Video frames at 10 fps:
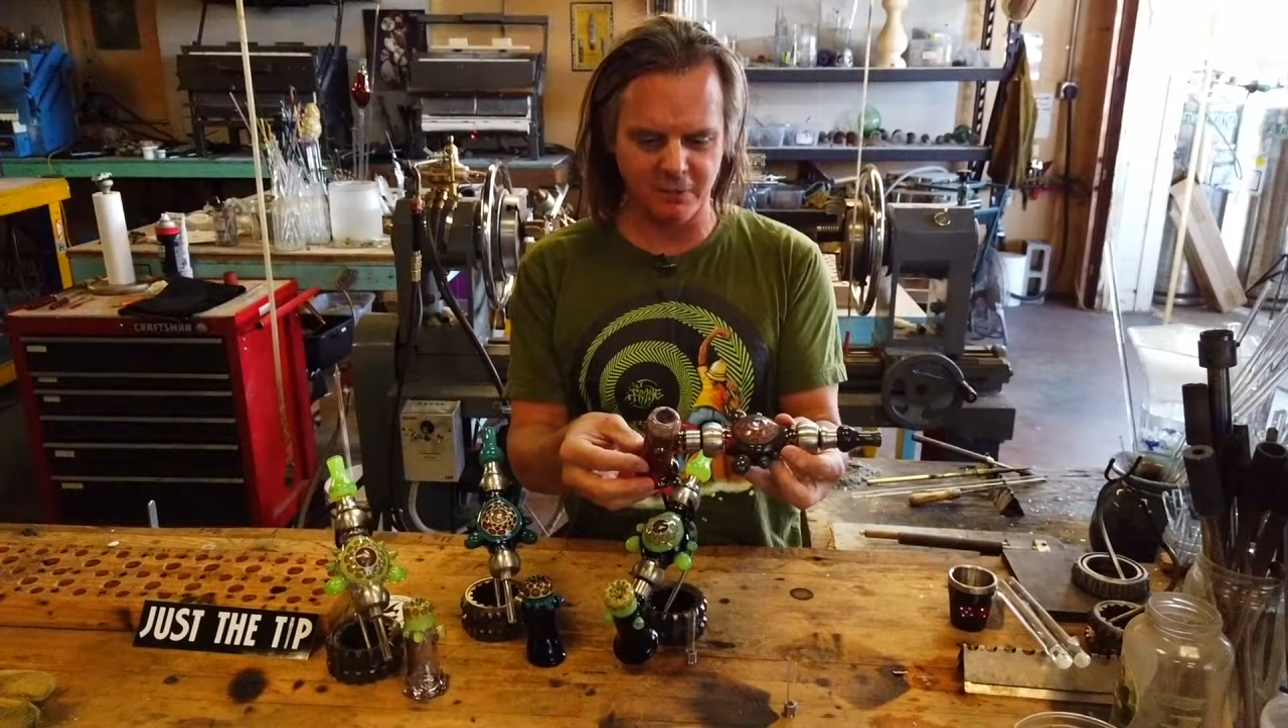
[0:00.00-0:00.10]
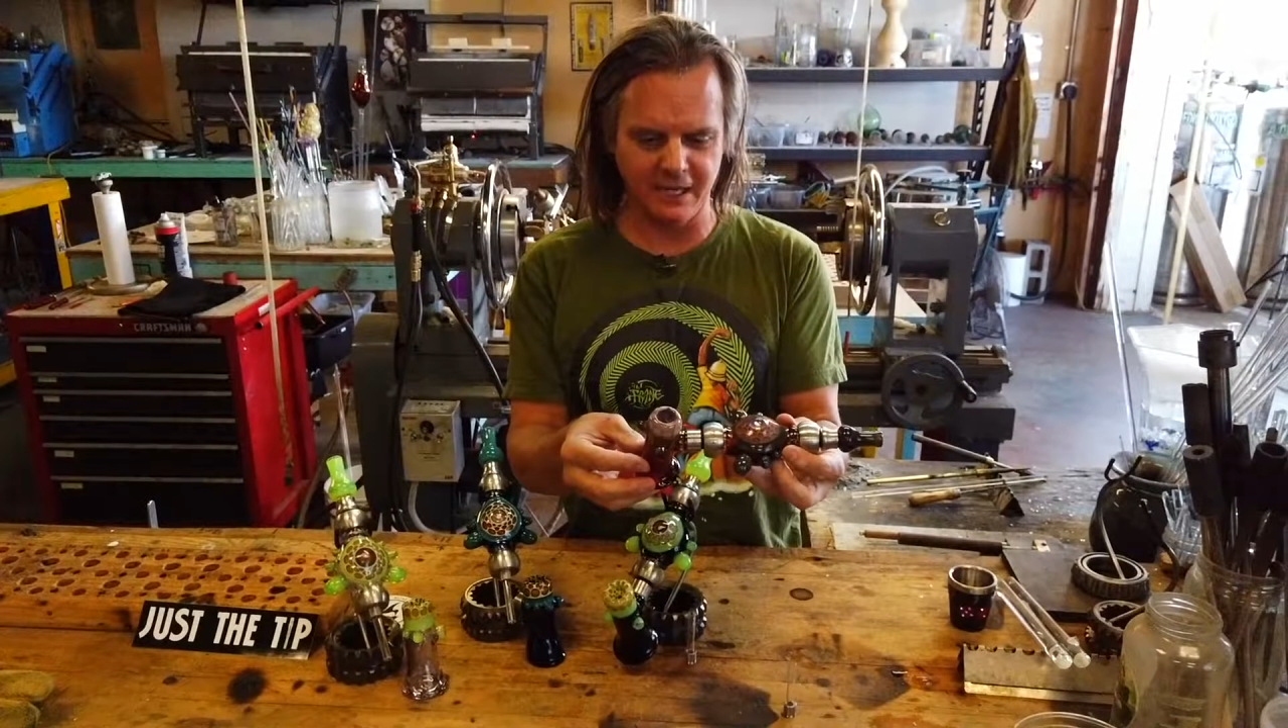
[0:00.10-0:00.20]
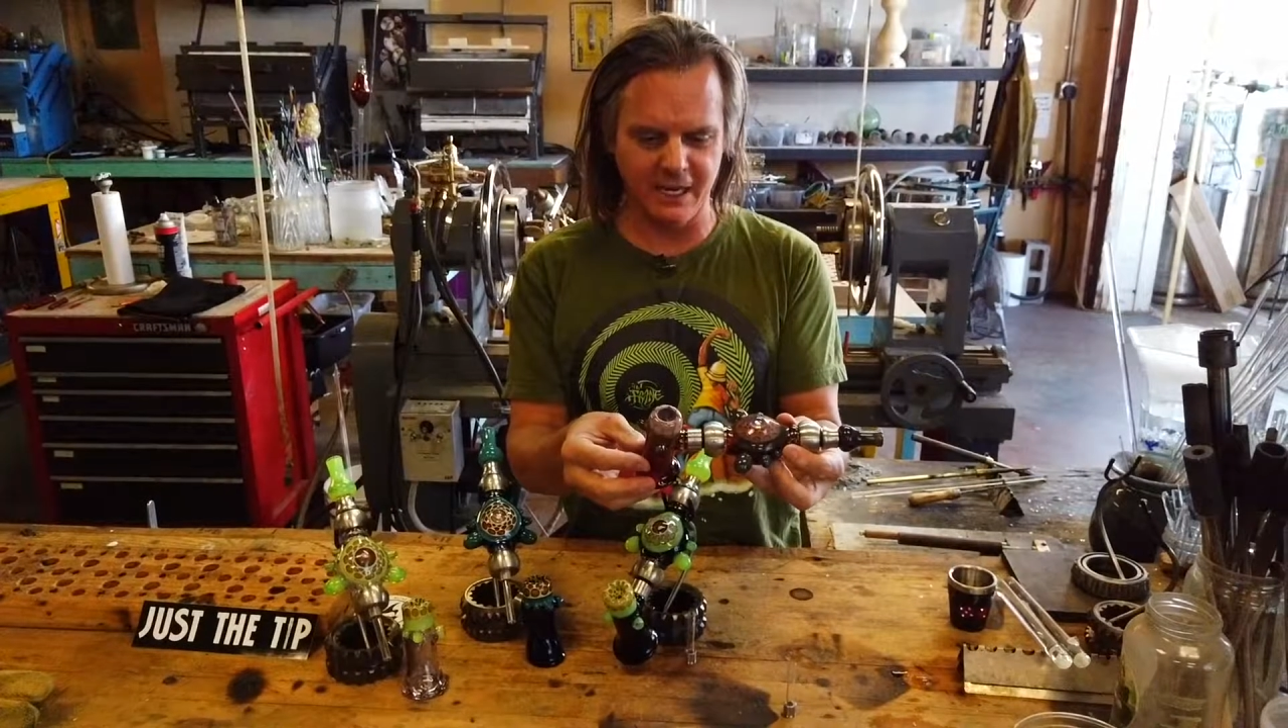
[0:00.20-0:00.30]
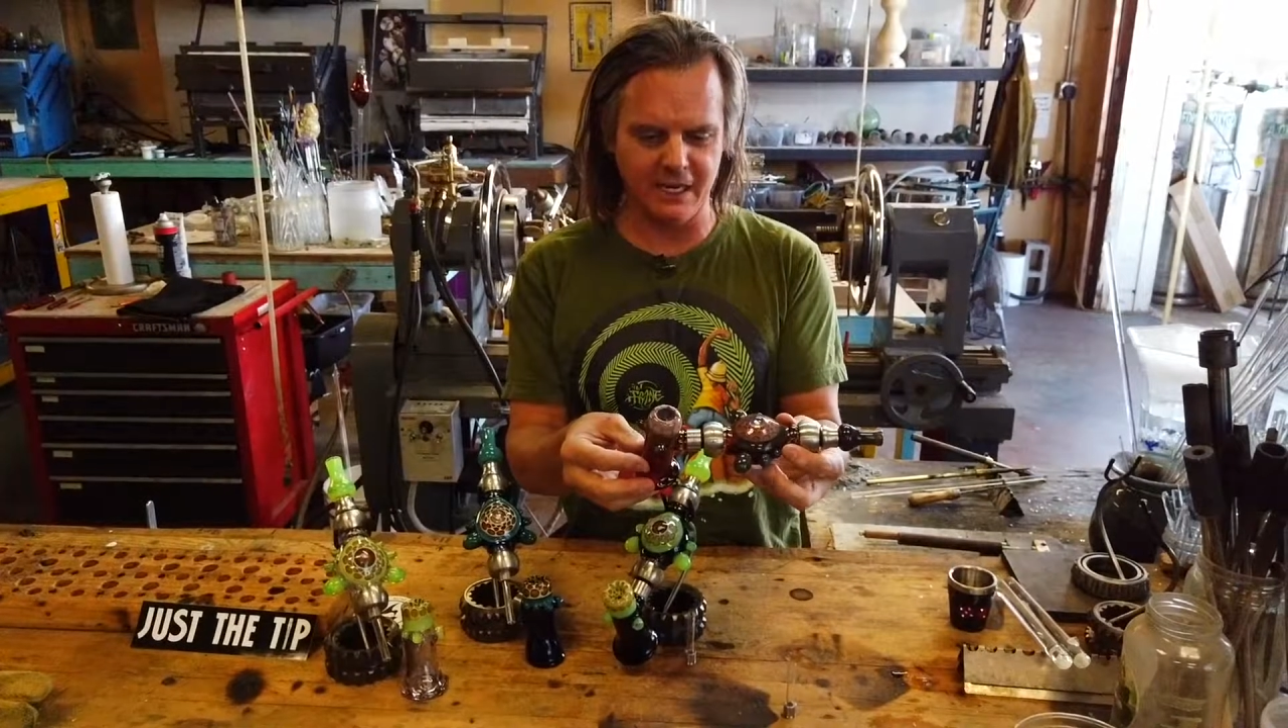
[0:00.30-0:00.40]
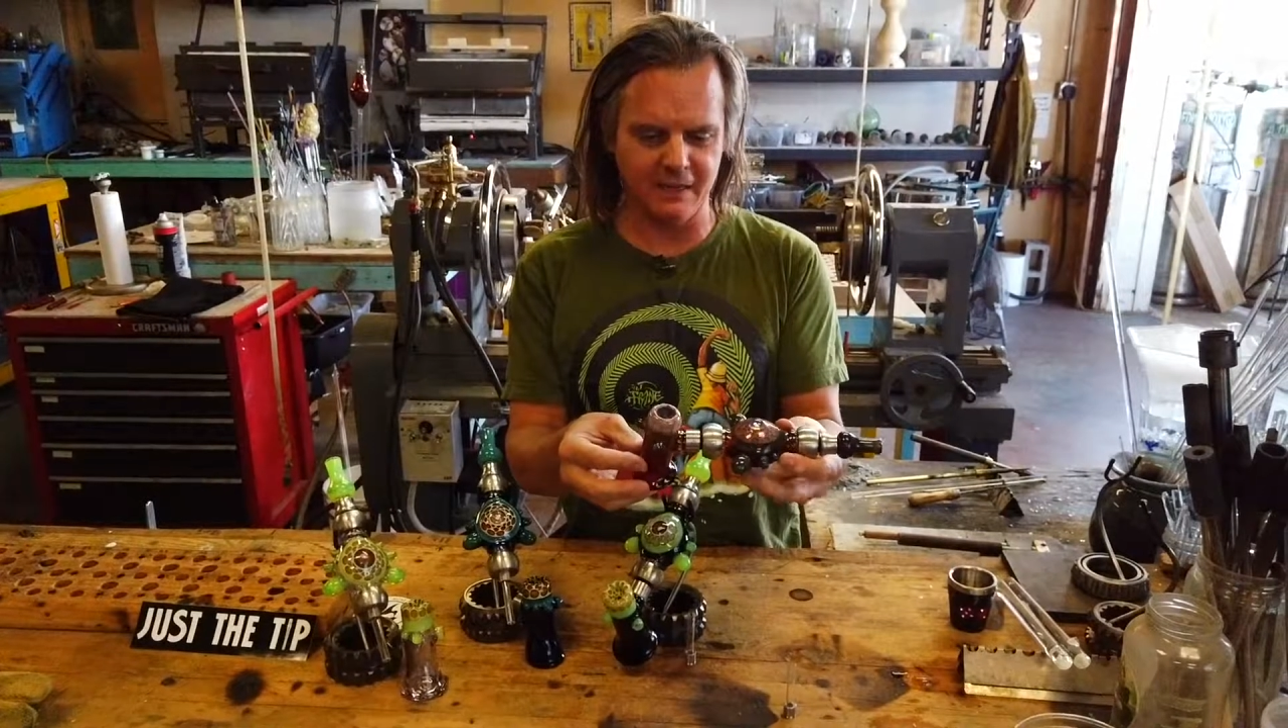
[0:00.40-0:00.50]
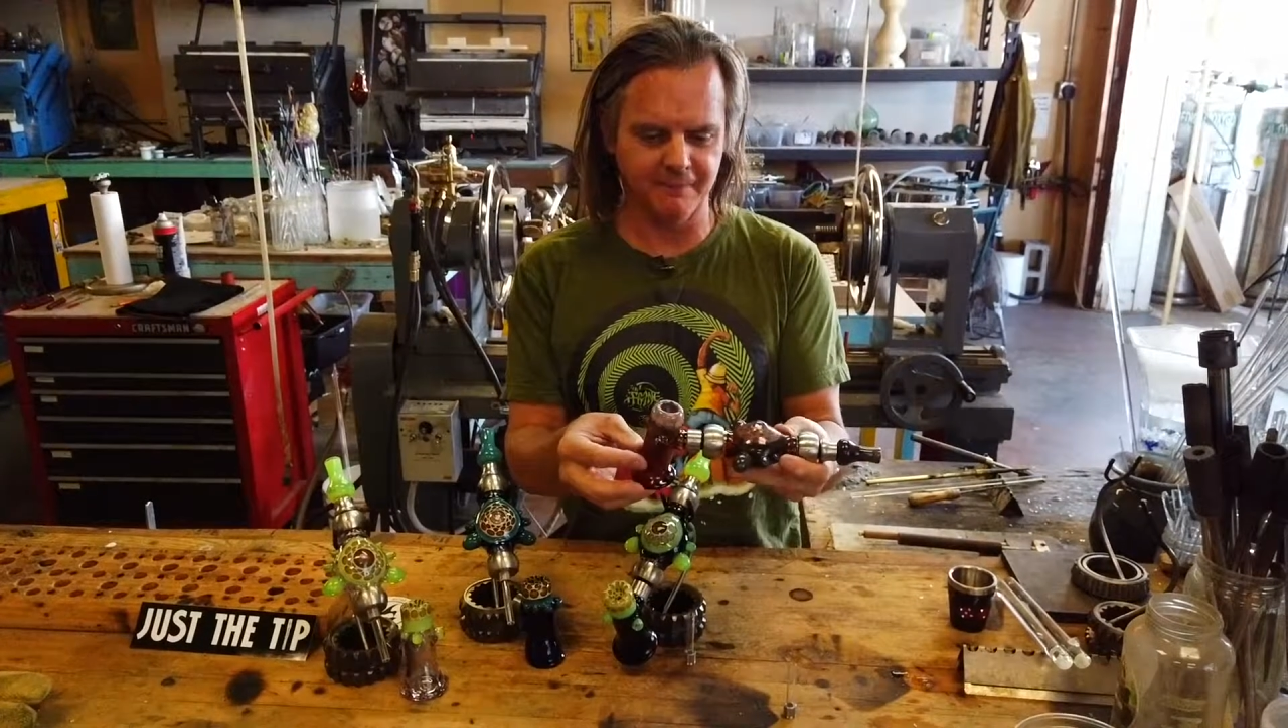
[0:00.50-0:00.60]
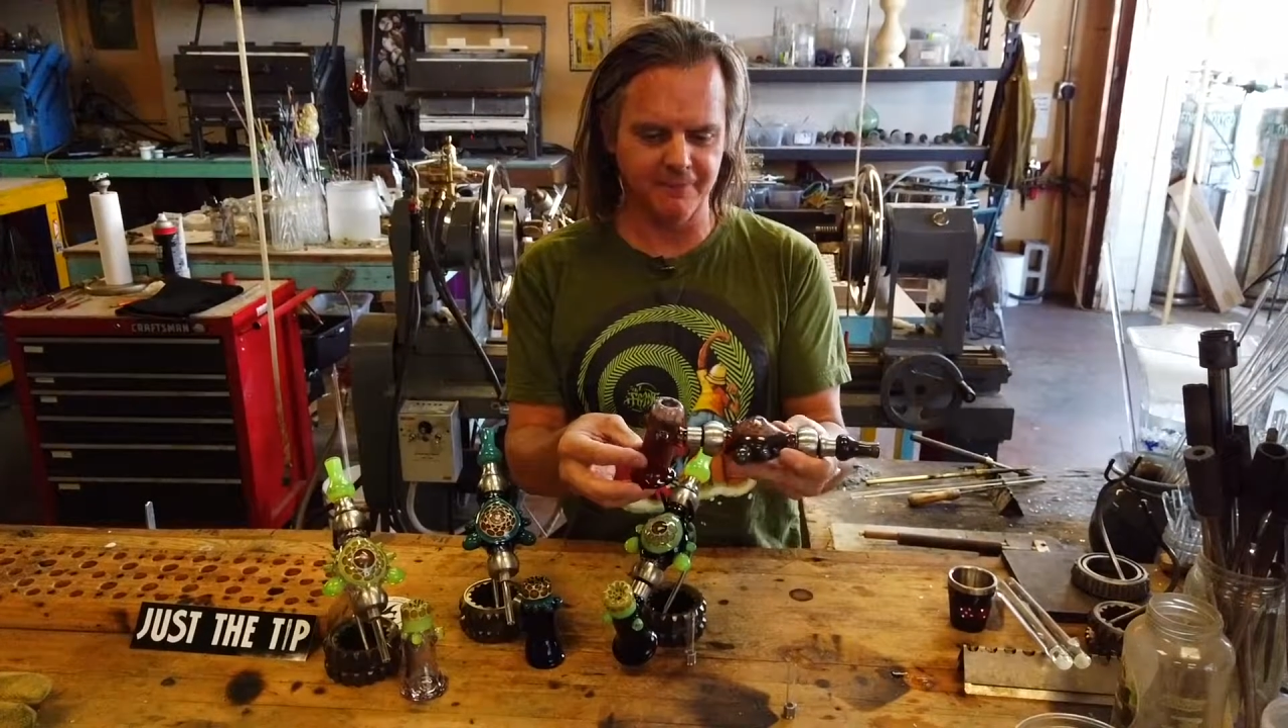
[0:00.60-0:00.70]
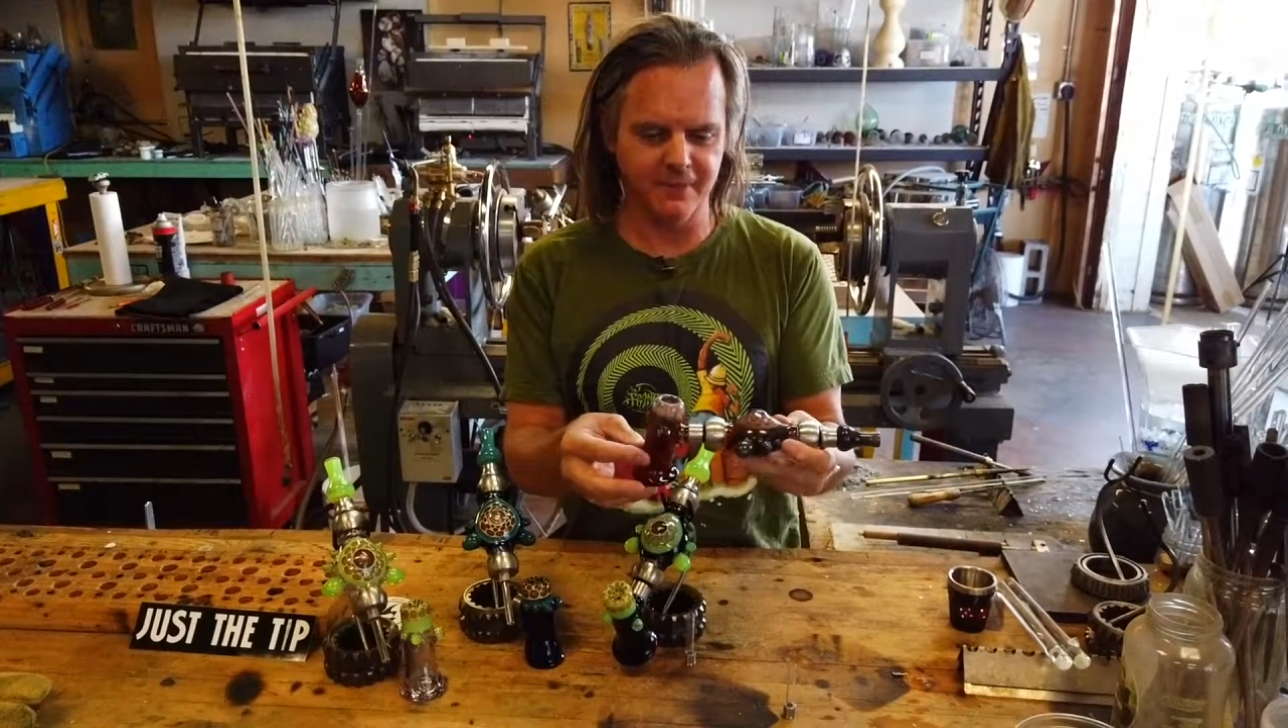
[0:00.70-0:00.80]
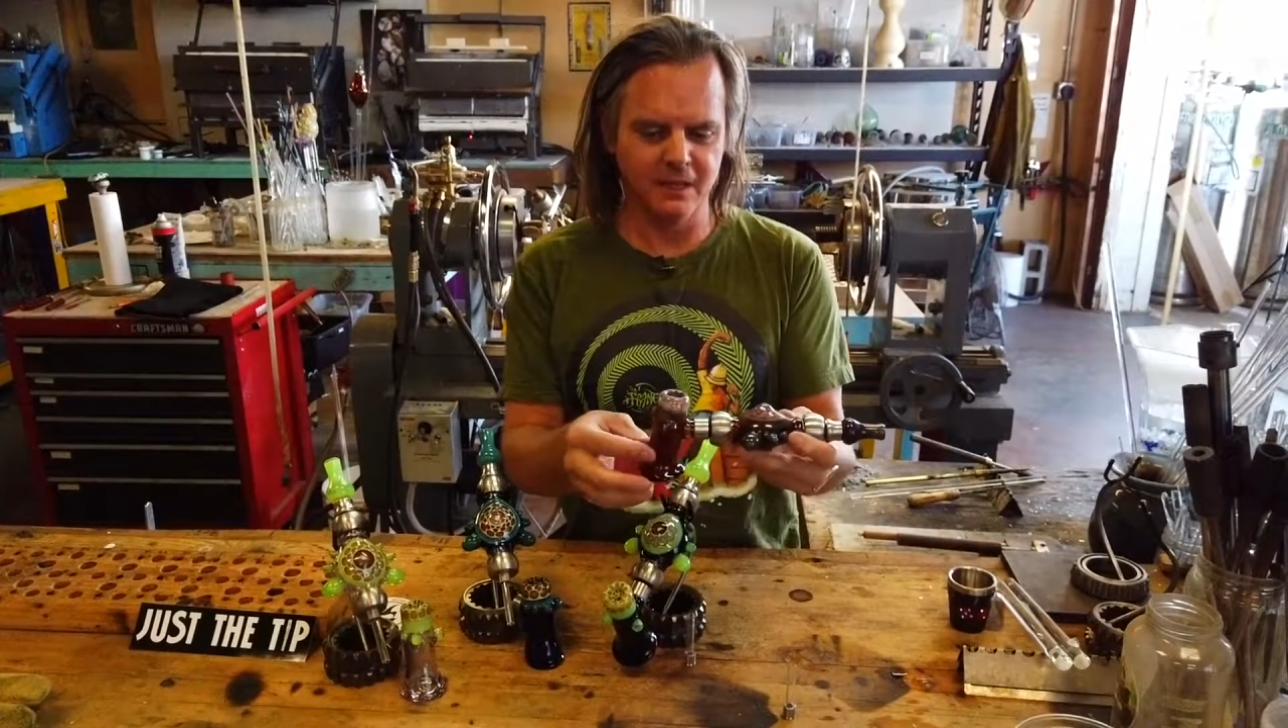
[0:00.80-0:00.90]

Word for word: planet.